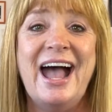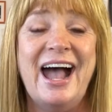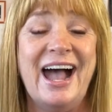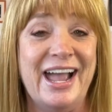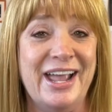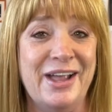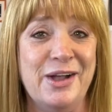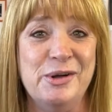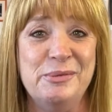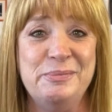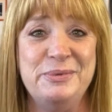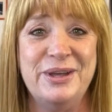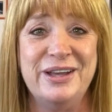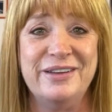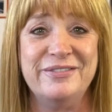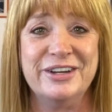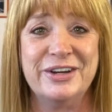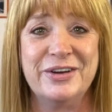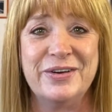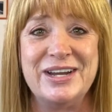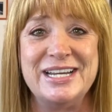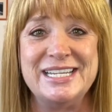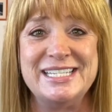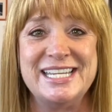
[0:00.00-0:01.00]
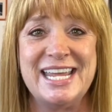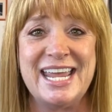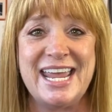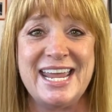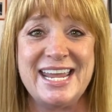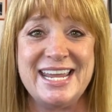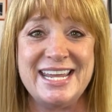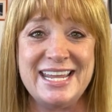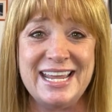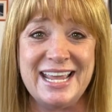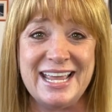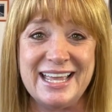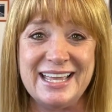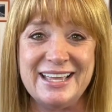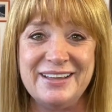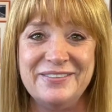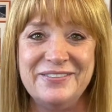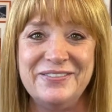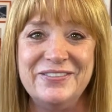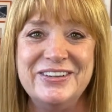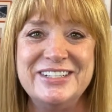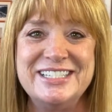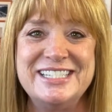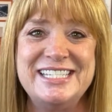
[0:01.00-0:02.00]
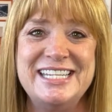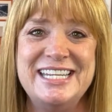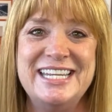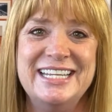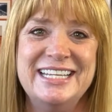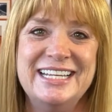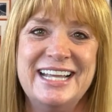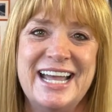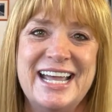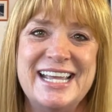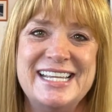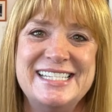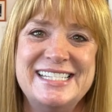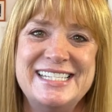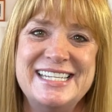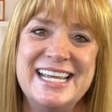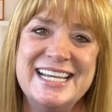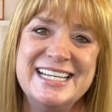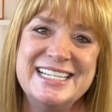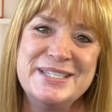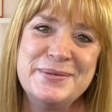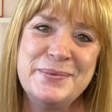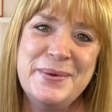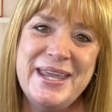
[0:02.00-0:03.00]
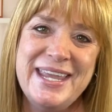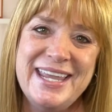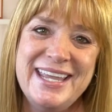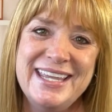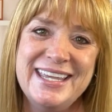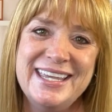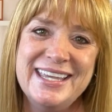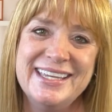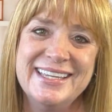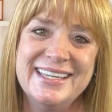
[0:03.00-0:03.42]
I hope you have a great day. We'll see you guys next week.